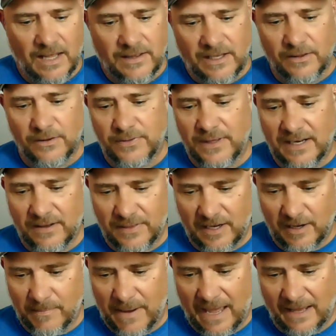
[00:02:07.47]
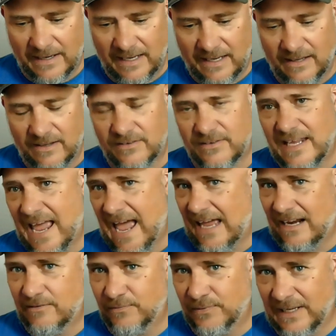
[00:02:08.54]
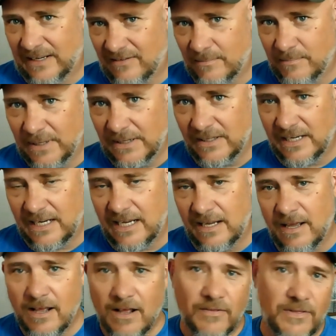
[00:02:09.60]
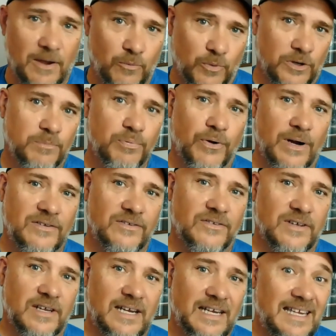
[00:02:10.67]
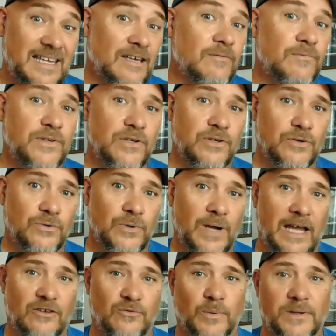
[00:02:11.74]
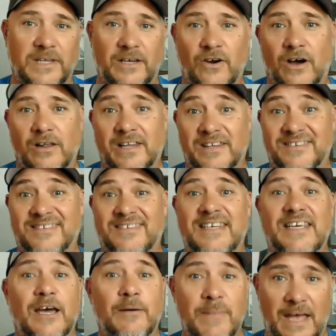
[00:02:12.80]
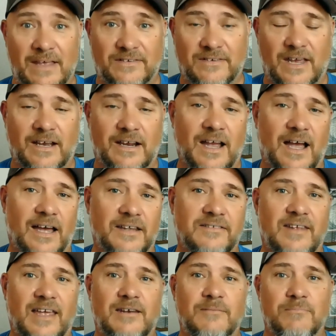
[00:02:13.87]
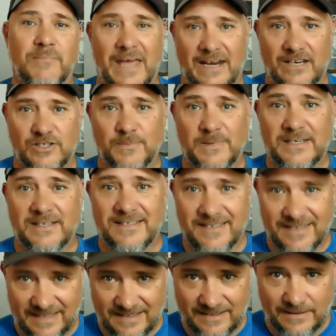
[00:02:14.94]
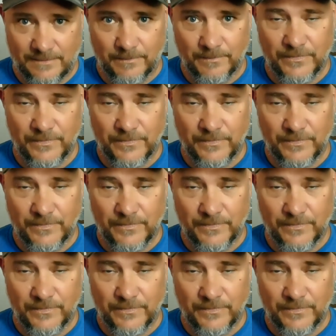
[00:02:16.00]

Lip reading: The other thing to think about is the added flexibility that WordPress is going to give you as what they call a CMS, content management system.